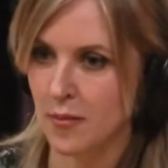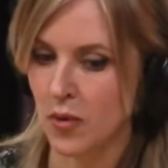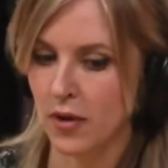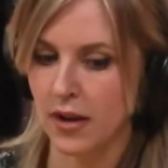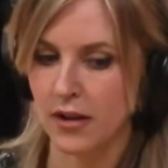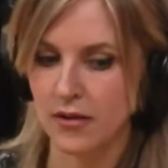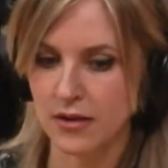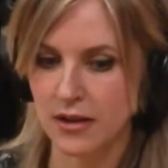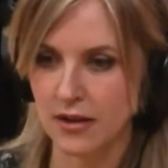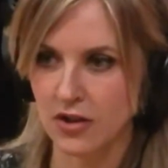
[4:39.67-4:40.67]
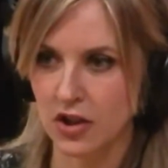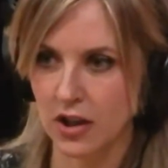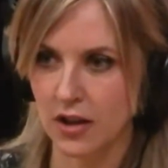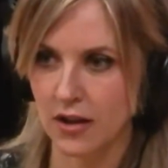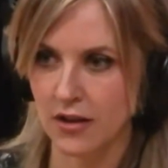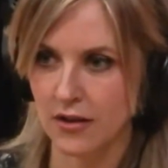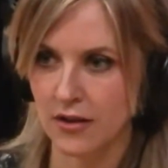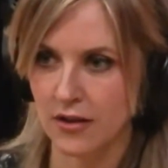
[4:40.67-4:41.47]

more like you see the chair